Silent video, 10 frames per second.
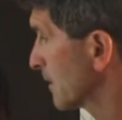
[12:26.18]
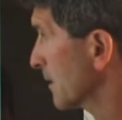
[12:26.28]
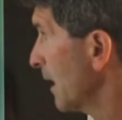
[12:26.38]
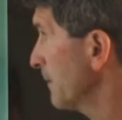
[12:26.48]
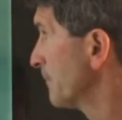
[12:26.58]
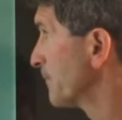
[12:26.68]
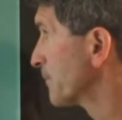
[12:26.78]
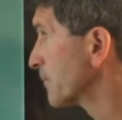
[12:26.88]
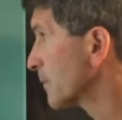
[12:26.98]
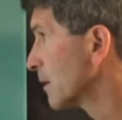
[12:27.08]
Okay?
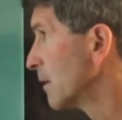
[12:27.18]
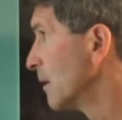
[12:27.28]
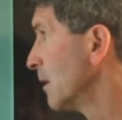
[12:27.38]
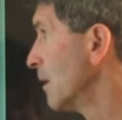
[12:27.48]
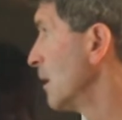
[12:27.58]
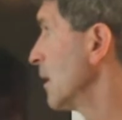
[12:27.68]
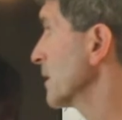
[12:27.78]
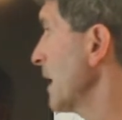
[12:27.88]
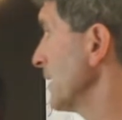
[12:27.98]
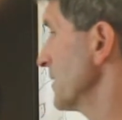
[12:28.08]
Again,